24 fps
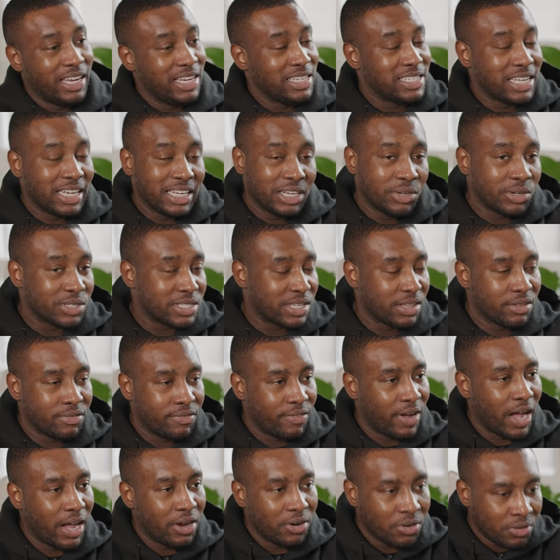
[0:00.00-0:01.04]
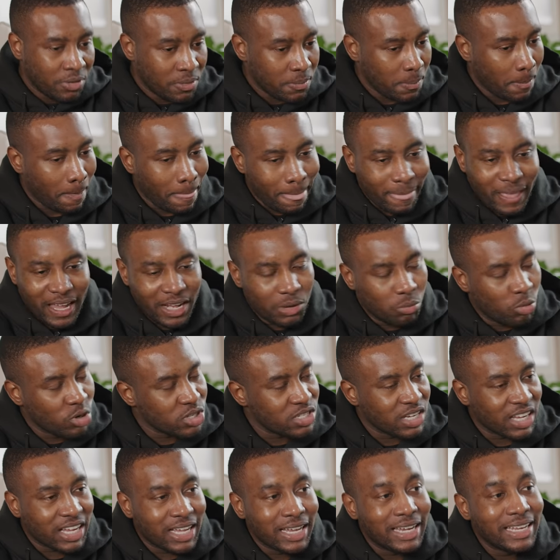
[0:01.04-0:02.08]
And he said he looked at the file, and it
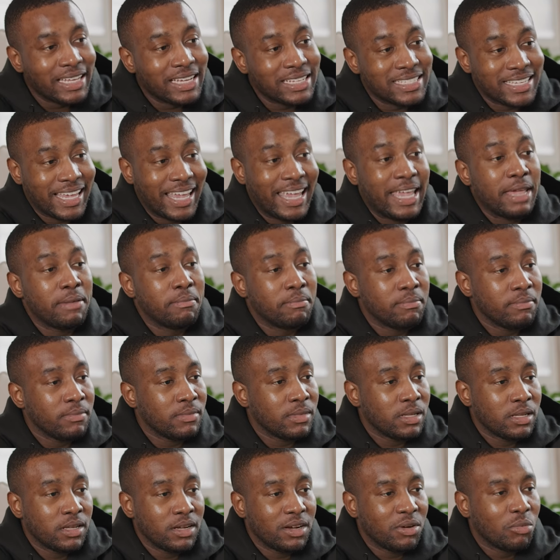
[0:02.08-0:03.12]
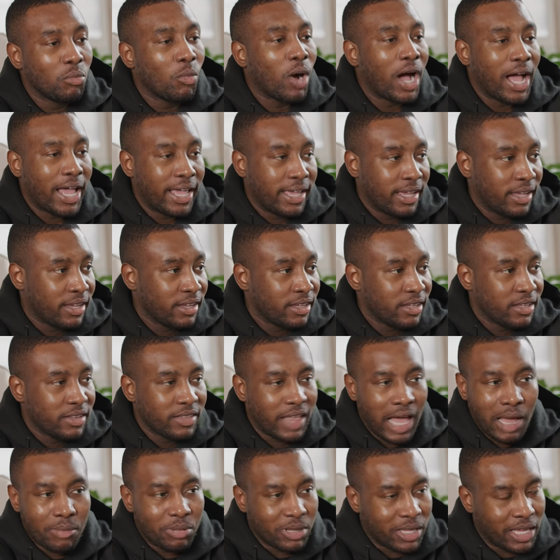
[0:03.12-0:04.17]
wasn't clear to him why
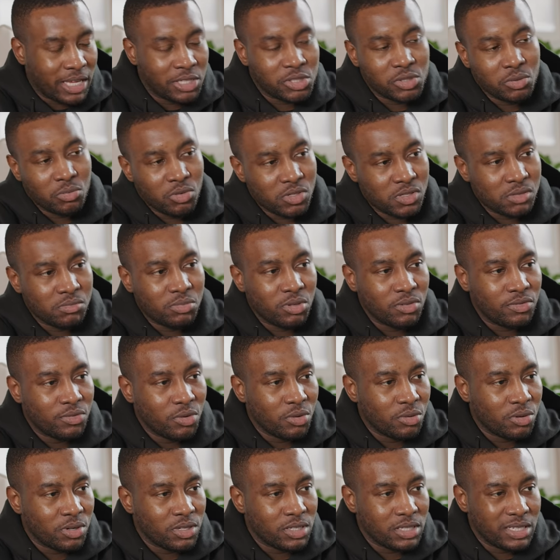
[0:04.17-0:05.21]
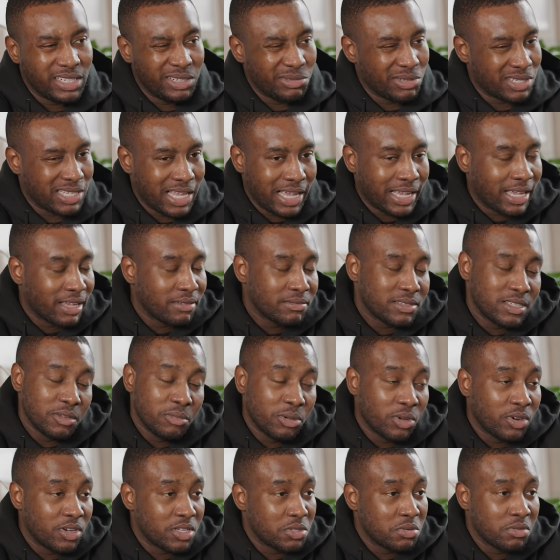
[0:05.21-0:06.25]
the application wasn't put forward. He was like,
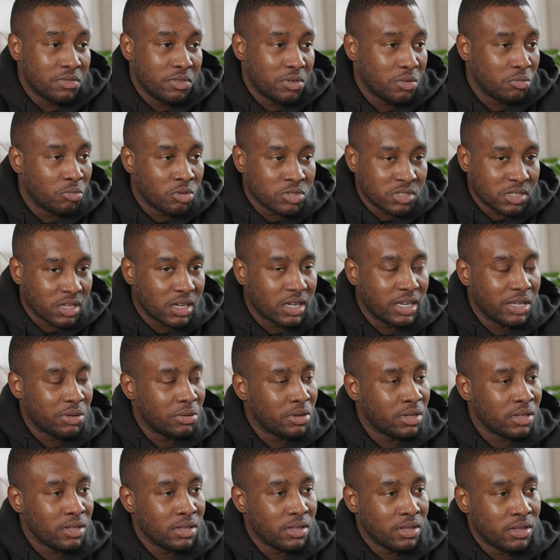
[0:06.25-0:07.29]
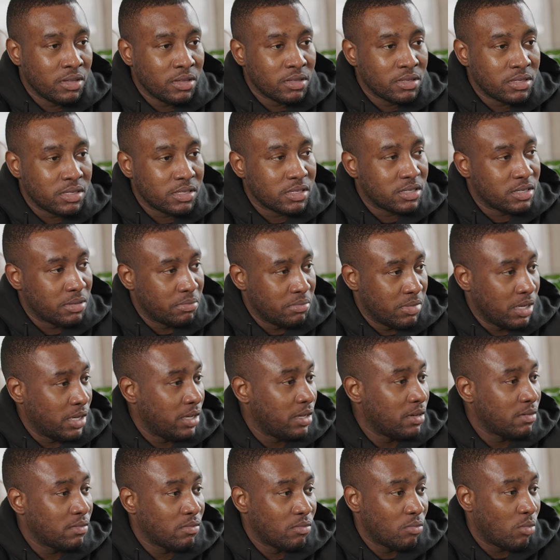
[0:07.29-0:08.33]
to be honest with you, it wasn't clear to, to
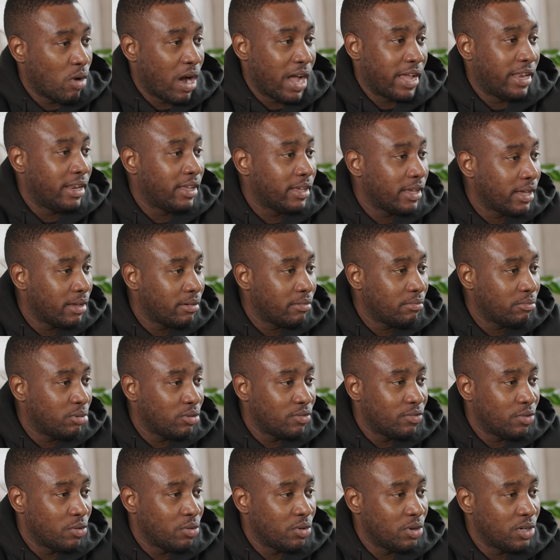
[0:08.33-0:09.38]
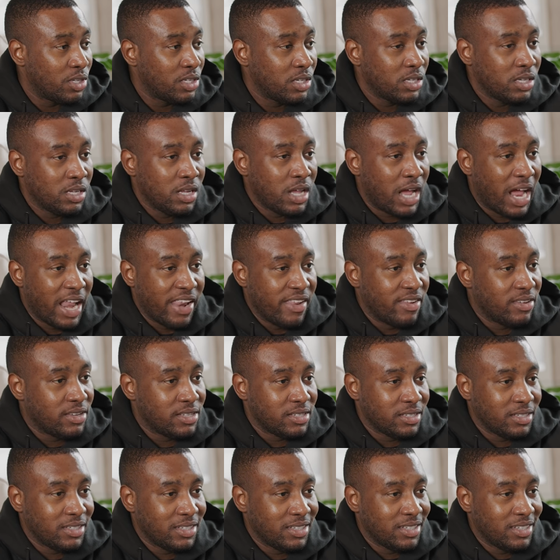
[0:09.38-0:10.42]
me why it didn't get put forward.
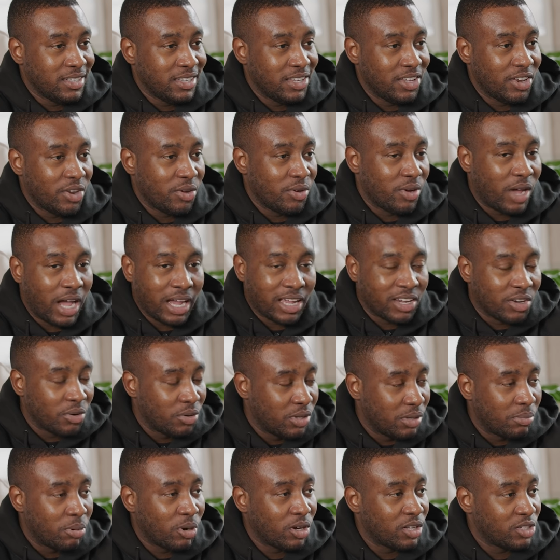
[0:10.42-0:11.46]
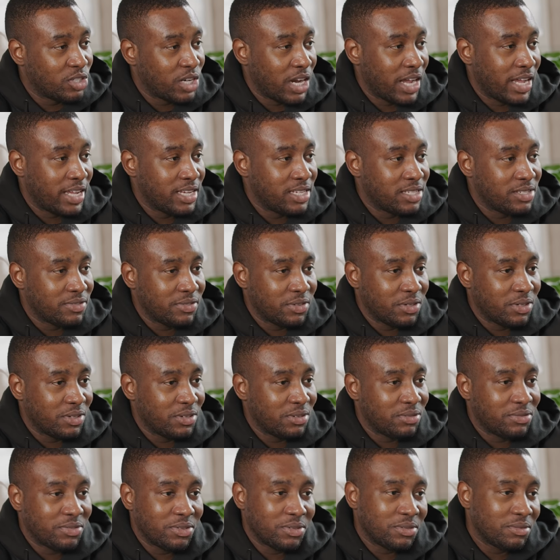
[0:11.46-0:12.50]
And, you know, I can only apologize
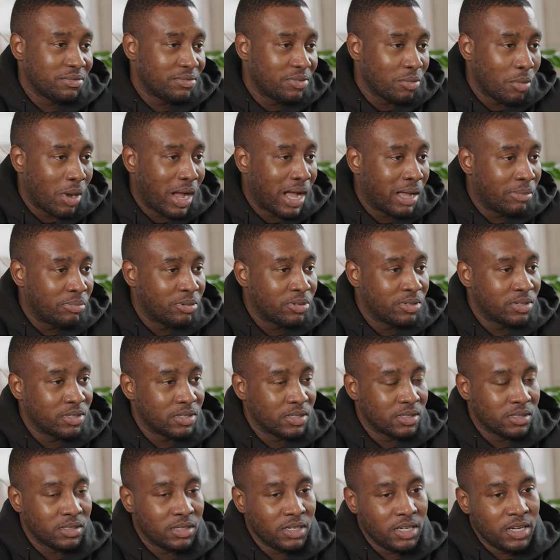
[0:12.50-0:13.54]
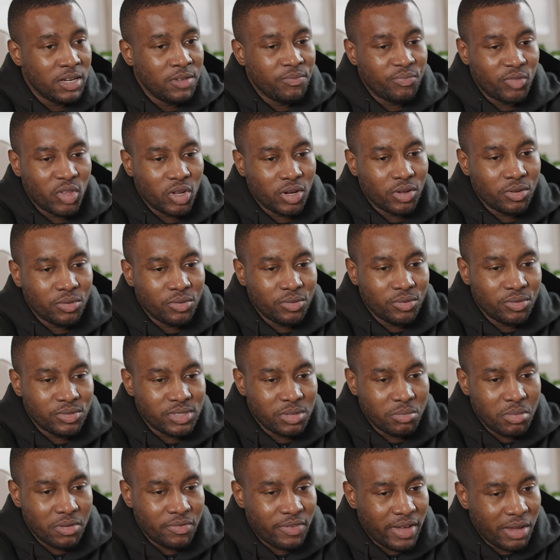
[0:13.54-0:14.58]
for, for, for what happened. And, you know,
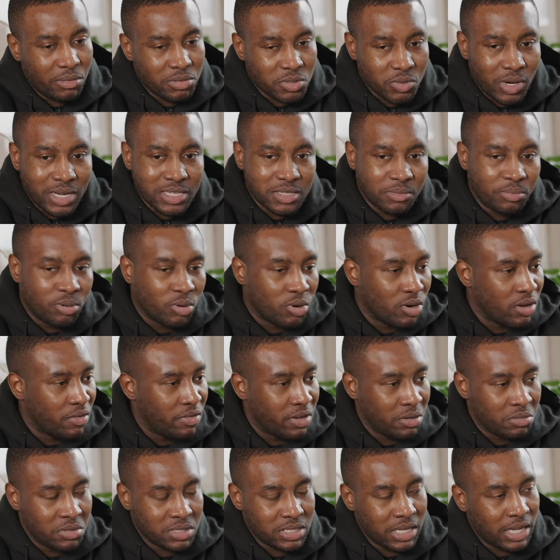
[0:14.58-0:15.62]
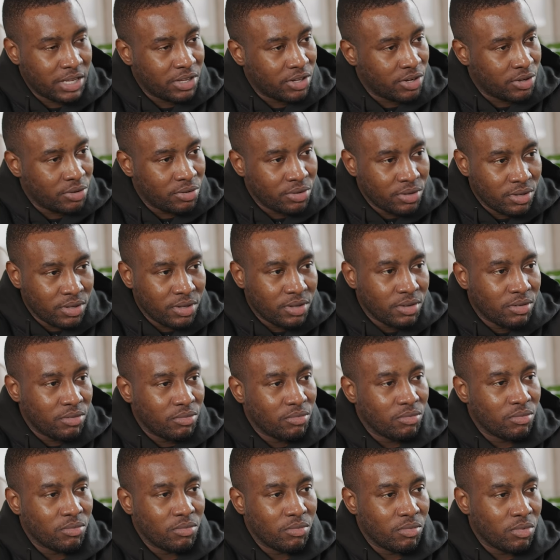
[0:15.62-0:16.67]
to be fair, he was quite supportive. He was like, you know,
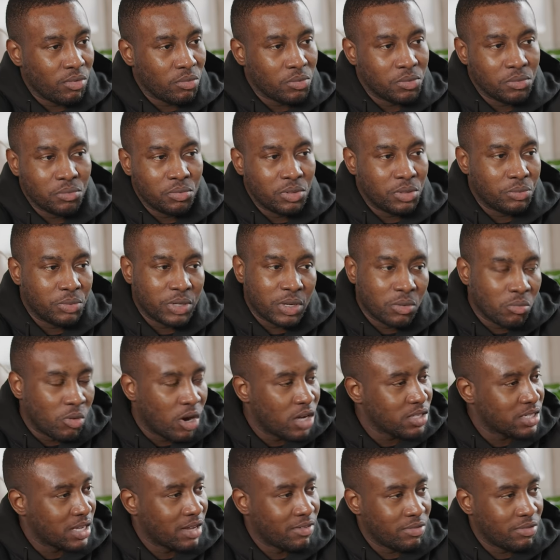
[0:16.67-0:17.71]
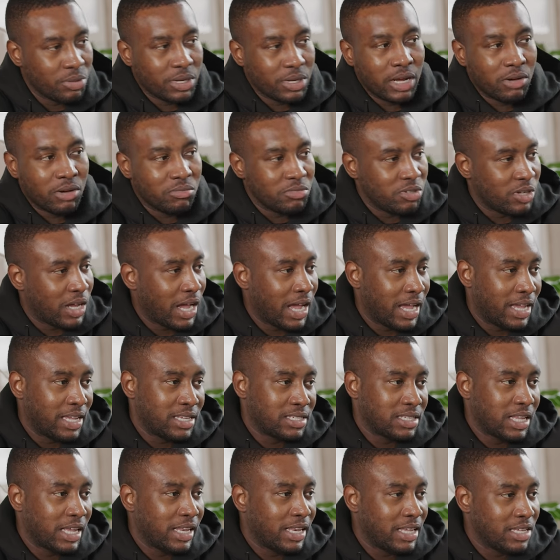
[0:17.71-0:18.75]
we can work together. We can help you
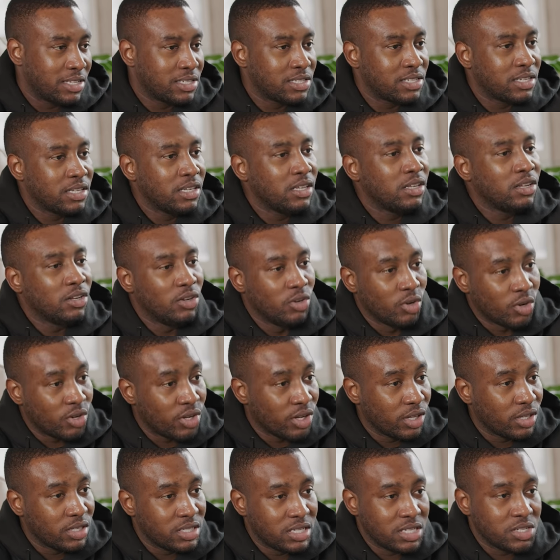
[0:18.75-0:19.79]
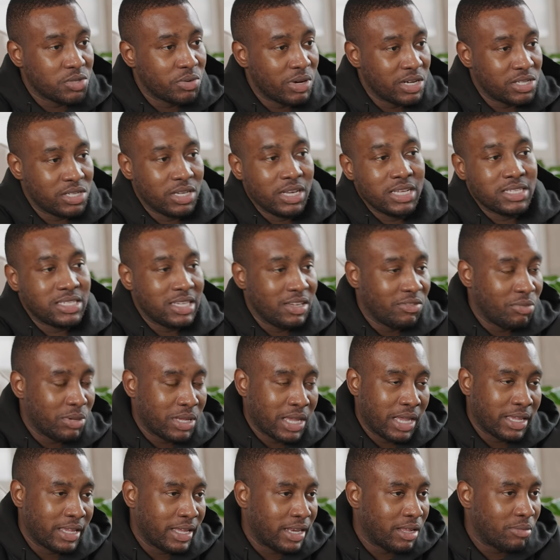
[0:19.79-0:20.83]
guys. Like, let's look at the situation. Let's see if we
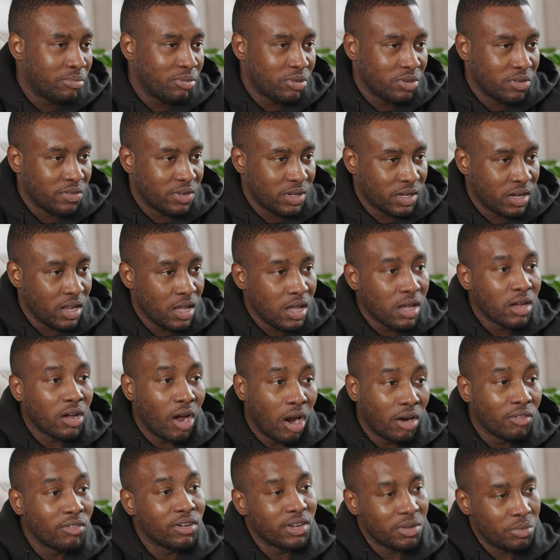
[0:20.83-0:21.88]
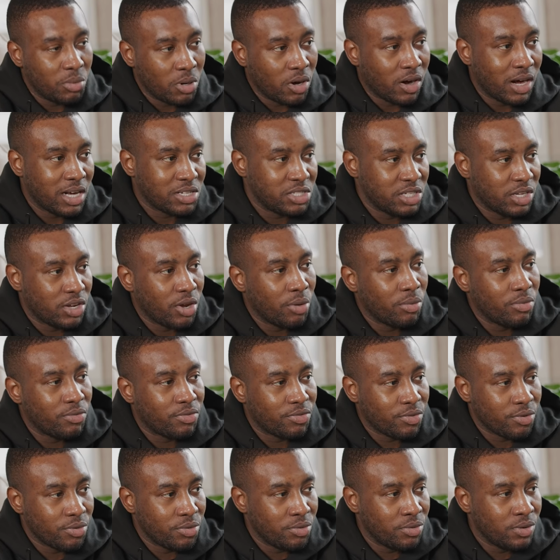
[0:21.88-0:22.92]
can get it approved. And currently we are actually going
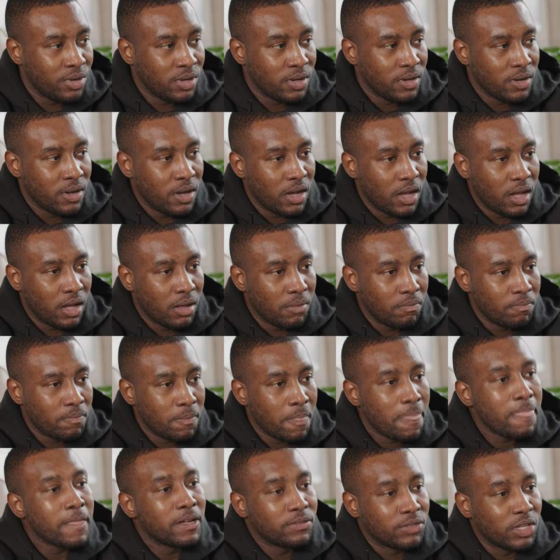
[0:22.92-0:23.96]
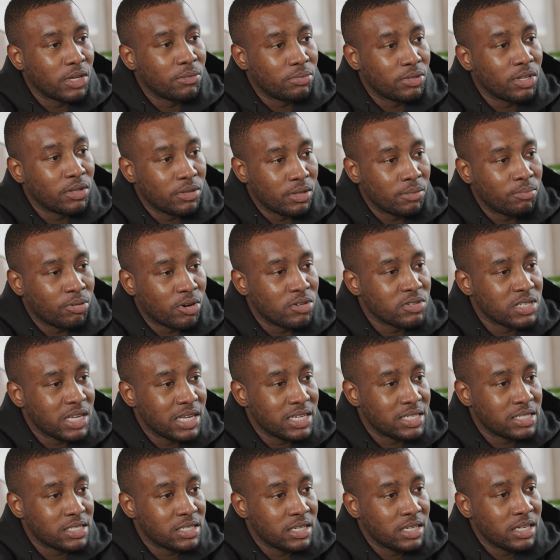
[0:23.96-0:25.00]
through oh, um, the process. The, the, the
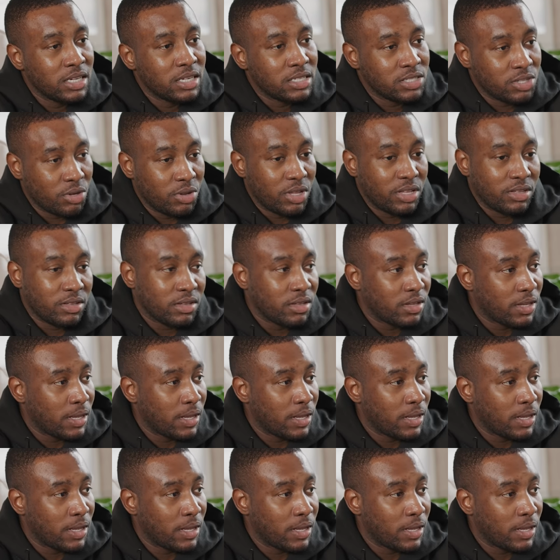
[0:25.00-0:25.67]
process. Okay. So, that,